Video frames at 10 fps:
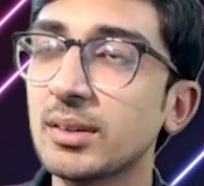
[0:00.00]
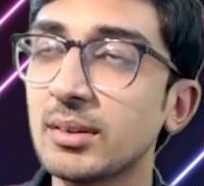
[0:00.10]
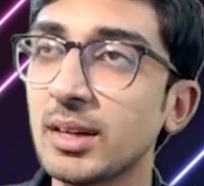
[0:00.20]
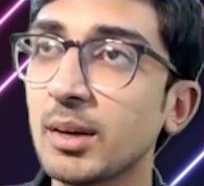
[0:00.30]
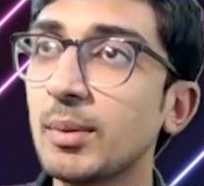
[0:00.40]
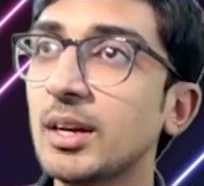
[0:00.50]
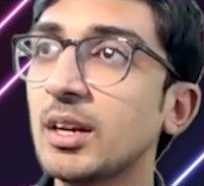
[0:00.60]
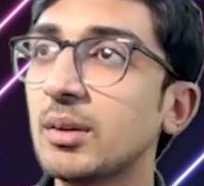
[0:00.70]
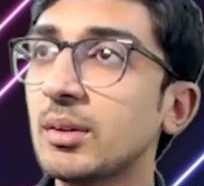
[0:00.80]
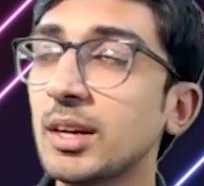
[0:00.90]

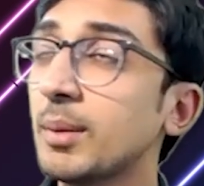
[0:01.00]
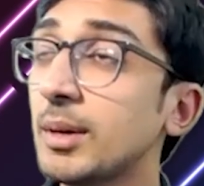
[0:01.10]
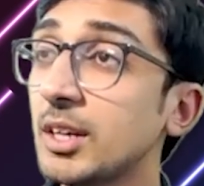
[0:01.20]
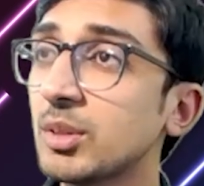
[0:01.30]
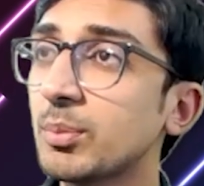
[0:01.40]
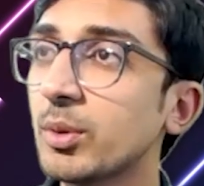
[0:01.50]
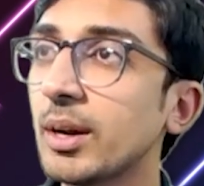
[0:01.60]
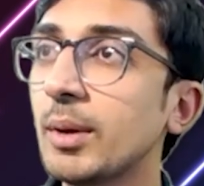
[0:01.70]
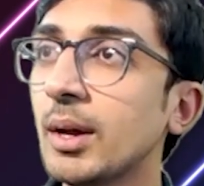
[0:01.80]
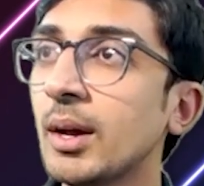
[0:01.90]
recommendation
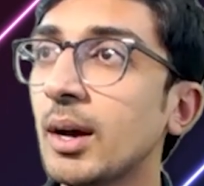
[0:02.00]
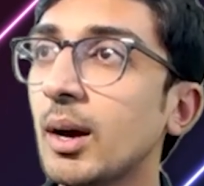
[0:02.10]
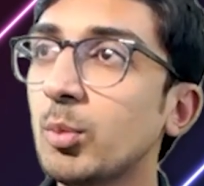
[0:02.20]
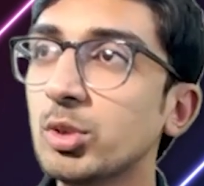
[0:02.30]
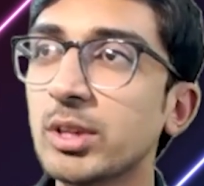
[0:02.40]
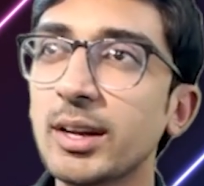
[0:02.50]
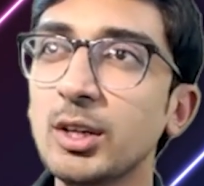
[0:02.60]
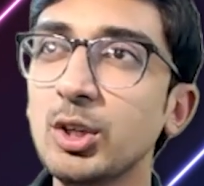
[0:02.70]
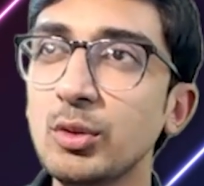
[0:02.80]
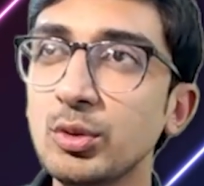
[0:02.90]
program. Most likely
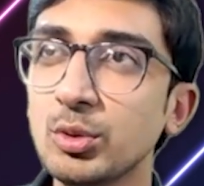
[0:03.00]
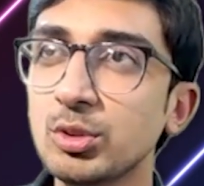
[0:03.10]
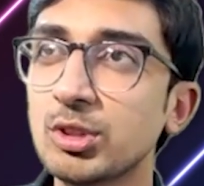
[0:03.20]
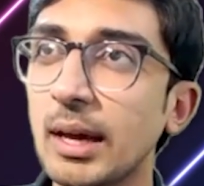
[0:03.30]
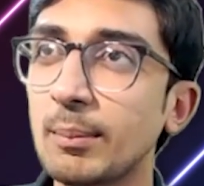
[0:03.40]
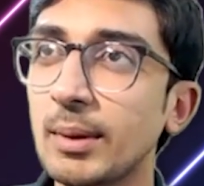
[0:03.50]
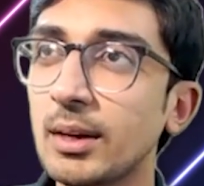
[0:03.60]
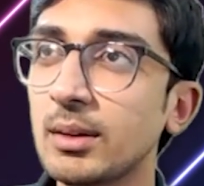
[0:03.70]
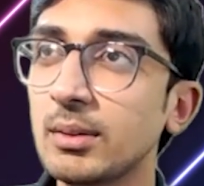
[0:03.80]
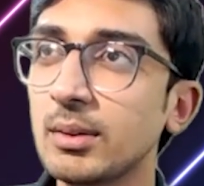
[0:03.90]
you used
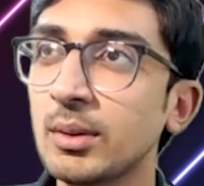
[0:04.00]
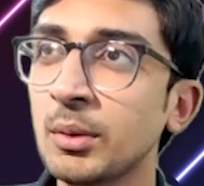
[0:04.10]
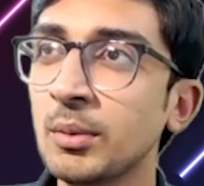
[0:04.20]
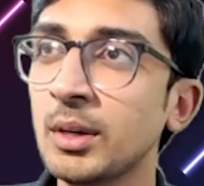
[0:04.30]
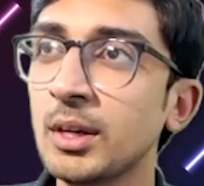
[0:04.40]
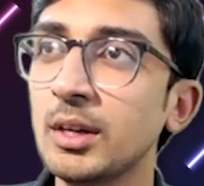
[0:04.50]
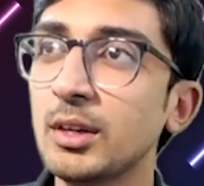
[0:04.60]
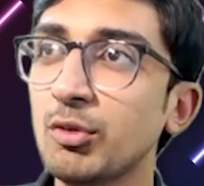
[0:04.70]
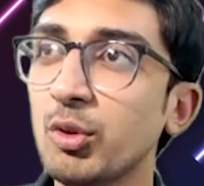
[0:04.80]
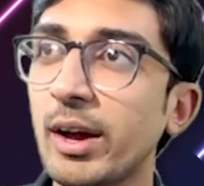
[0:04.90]
ML over here.
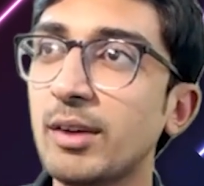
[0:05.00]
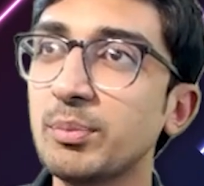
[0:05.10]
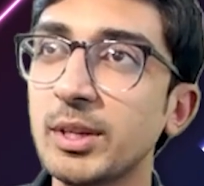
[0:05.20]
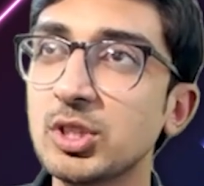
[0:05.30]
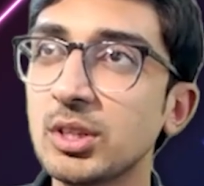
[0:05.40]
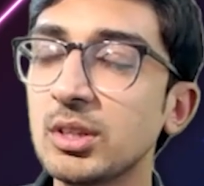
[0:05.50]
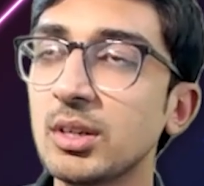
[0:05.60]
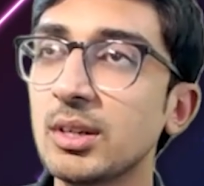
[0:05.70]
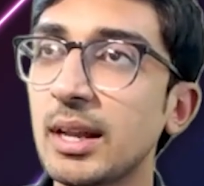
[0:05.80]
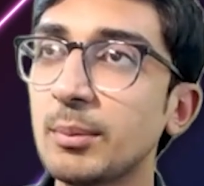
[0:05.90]
If you have mentioned
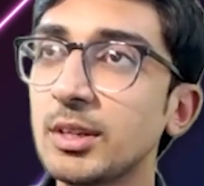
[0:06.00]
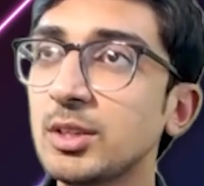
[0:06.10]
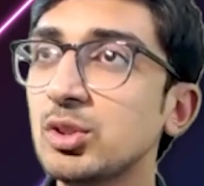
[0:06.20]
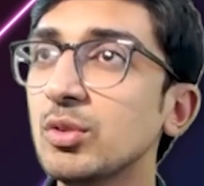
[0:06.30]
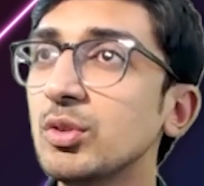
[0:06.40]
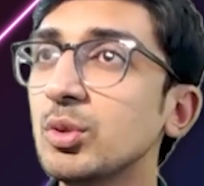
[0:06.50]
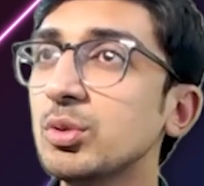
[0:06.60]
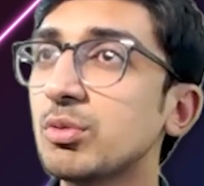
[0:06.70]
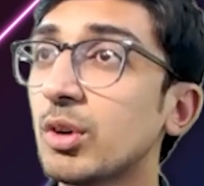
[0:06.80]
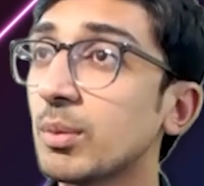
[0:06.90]
the libraries you've
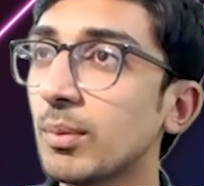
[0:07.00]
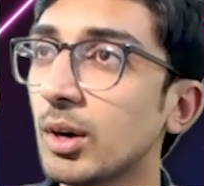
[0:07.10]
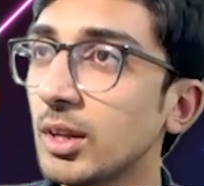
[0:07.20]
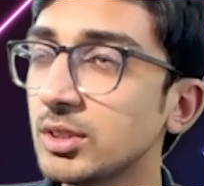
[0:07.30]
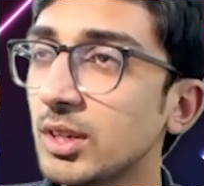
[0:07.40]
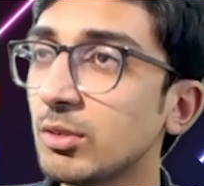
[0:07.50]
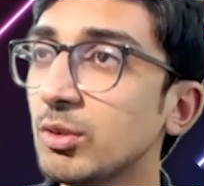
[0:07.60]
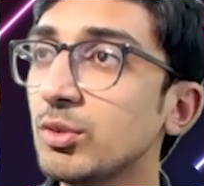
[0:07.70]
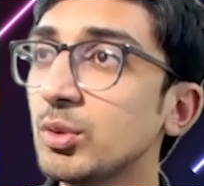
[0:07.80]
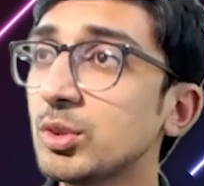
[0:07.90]
used, what models that
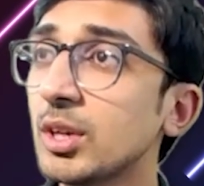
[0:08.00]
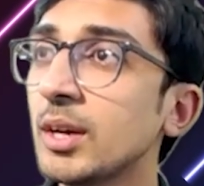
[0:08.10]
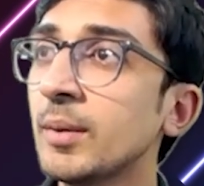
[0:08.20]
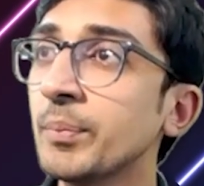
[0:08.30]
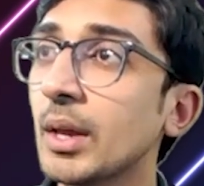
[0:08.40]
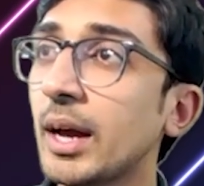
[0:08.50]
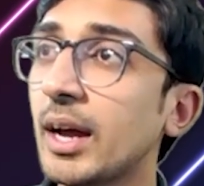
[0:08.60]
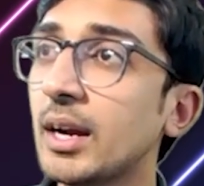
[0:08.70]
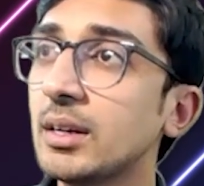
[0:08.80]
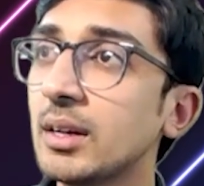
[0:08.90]
you've used,
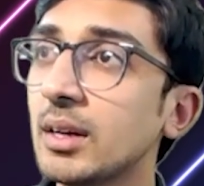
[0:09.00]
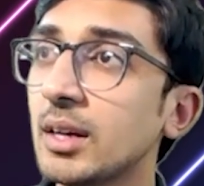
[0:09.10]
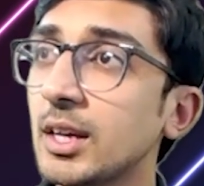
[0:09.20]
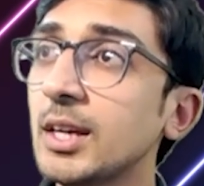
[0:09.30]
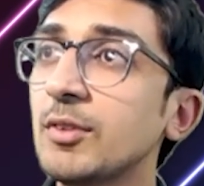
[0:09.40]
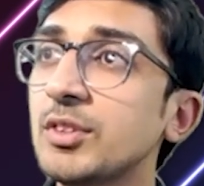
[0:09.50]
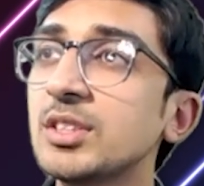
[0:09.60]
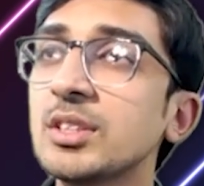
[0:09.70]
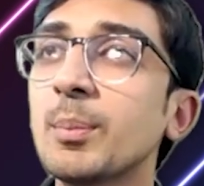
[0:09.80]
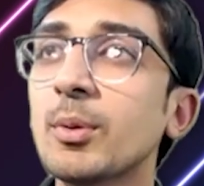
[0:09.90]
and if this
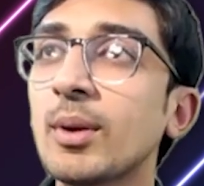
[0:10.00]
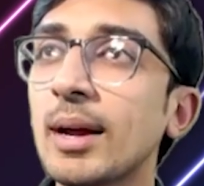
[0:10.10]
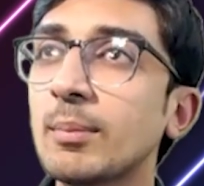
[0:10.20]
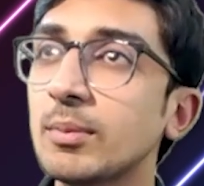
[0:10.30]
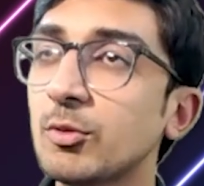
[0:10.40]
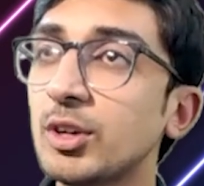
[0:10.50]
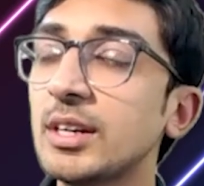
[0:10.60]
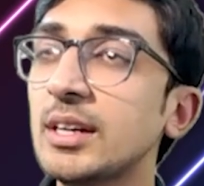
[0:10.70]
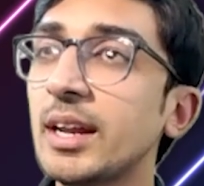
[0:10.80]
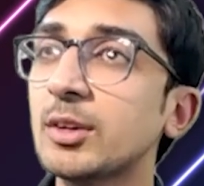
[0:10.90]
is a program, would
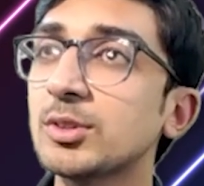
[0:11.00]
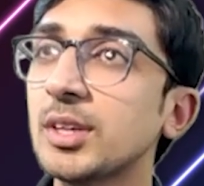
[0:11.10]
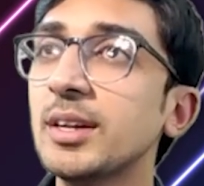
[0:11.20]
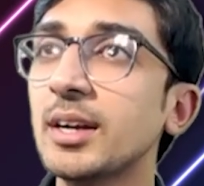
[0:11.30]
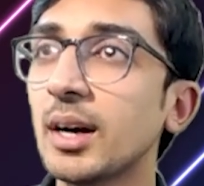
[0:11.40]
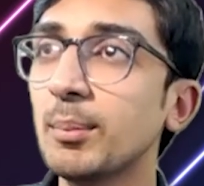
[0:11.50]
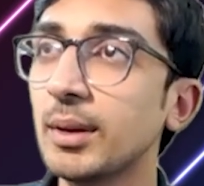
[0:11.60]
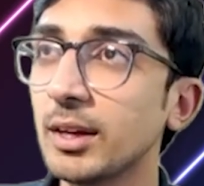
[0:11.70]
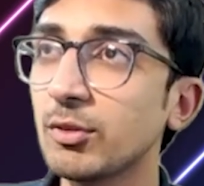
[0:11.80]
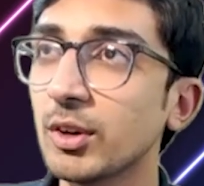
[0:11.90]
really like to see a GitHub
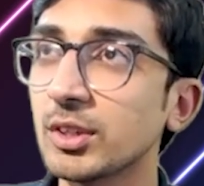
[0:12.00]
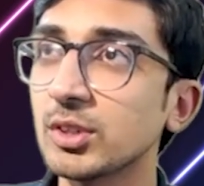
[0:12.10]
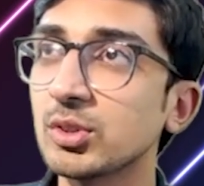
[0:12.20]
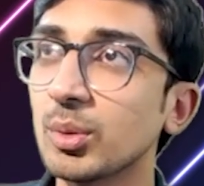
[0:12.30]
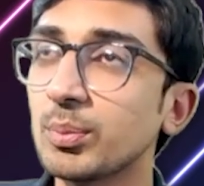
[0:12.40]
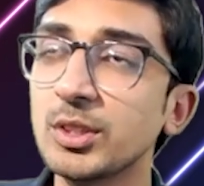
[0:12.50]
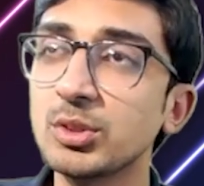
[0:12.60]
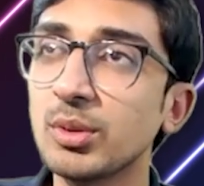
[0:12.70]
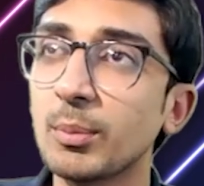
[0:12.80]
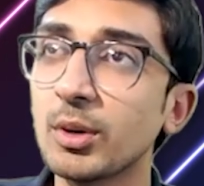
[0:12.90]
link for this. So please
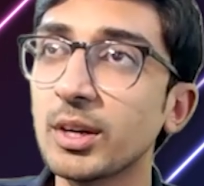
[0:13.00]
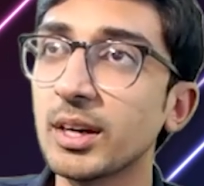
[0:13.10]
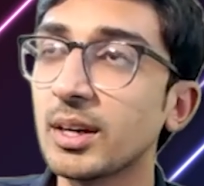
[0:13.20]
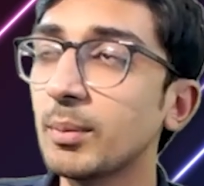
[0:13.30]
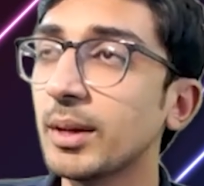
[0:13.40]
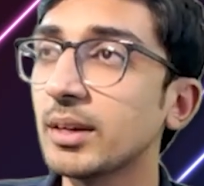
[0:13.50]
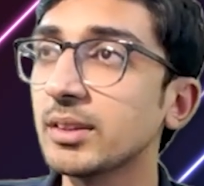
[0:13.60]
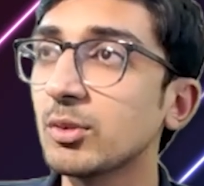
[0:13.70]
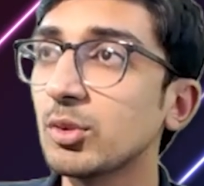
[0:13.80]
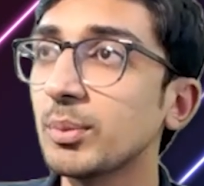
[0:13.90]
do upload a GitHub link.
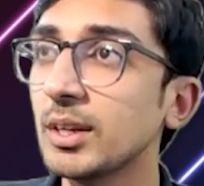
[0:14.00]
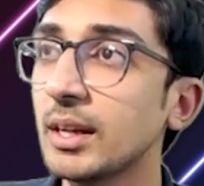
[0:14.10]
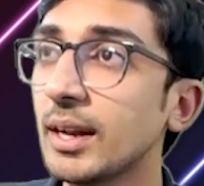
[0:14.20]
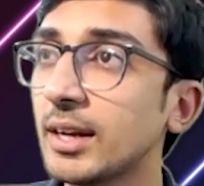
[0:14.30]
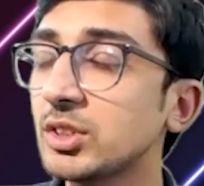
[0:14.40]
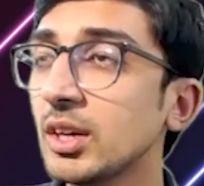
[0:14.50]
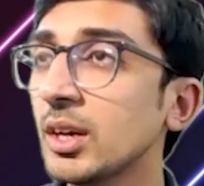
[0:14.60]
That would be really nice